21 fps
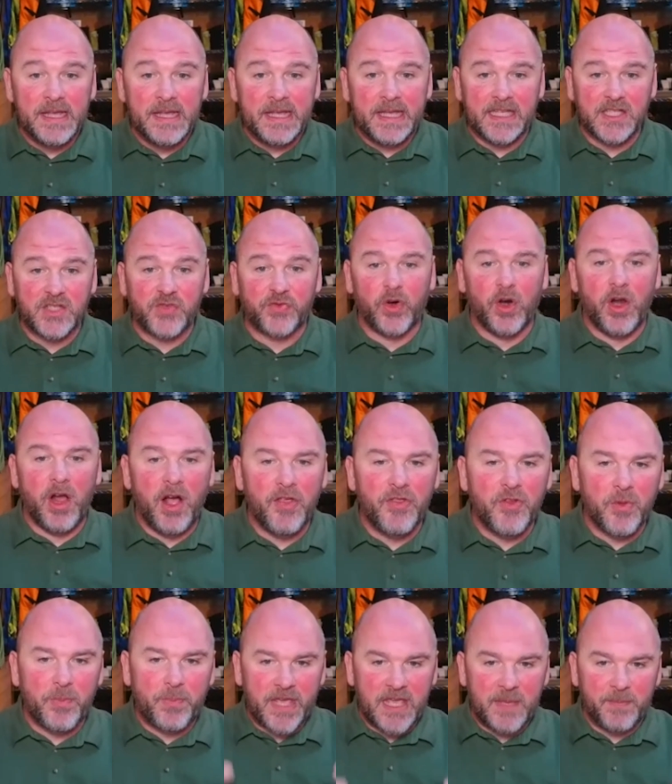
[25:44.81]
is for
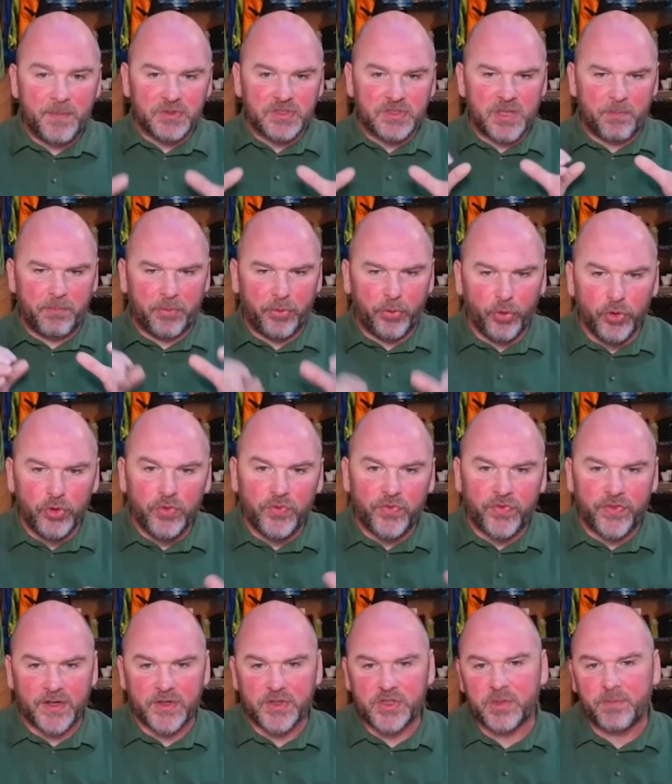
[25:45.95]
other people to prove
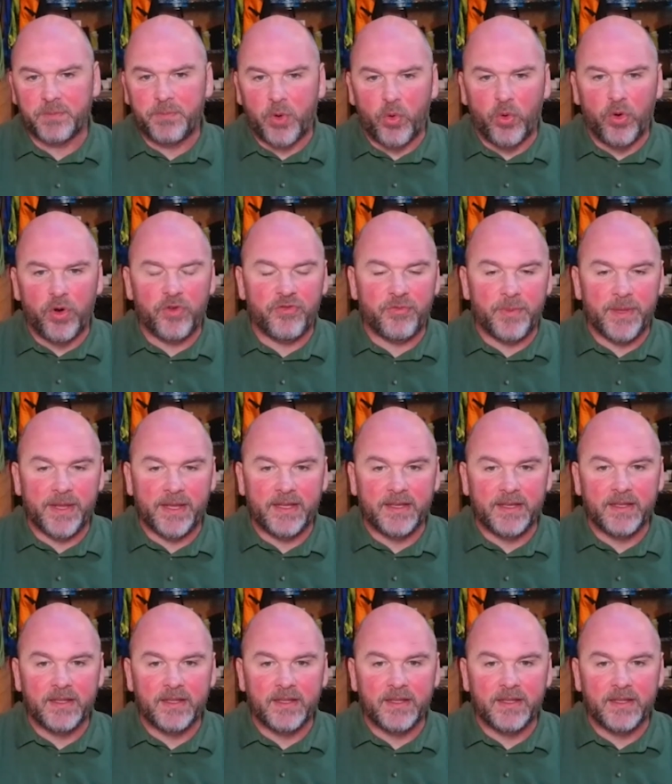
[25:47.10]
their support of me.